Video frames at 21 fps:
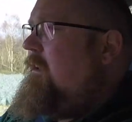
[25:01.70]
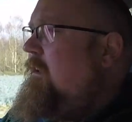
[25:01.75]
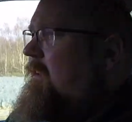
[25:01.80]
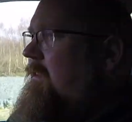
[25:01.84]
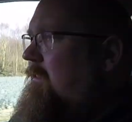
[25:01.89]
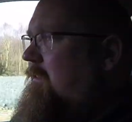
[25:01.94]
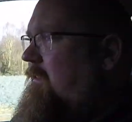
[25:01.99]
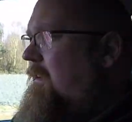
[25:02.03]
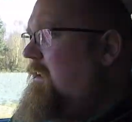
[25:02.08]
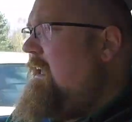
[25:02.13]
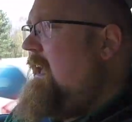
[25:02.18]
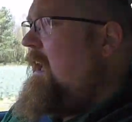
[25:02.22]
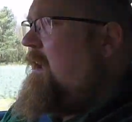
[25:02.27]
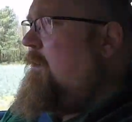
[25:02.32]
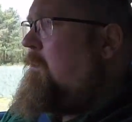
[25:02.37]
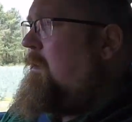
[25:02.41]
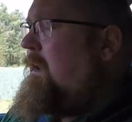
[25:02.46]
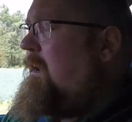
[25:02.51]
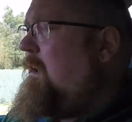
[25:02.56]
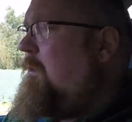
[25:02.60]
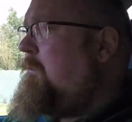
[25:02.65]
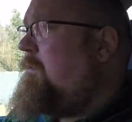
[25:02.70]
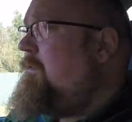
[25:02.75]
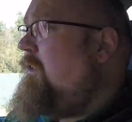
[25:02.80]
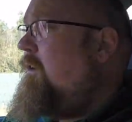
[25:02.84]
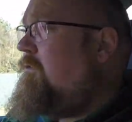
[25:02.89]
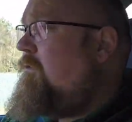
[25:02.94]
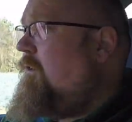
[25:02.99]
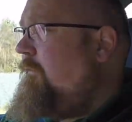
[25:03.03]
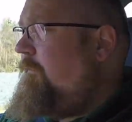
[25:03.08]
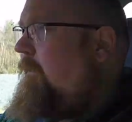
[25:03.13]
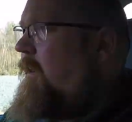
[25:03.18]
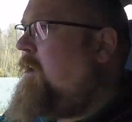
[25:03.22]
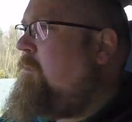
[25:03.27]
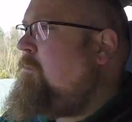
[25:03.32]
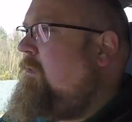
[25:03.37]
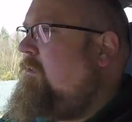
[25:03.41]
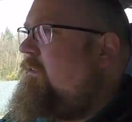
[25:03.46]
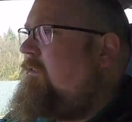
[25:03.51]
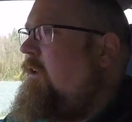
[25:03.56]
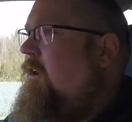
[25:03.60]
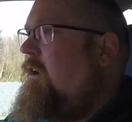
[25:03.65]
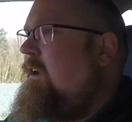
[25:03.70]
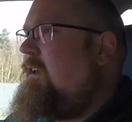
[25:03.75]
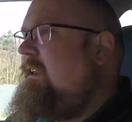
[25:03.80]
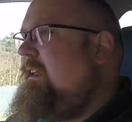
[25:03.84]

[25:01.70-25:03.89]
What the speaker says: So yeah, when it comes to the refinement side,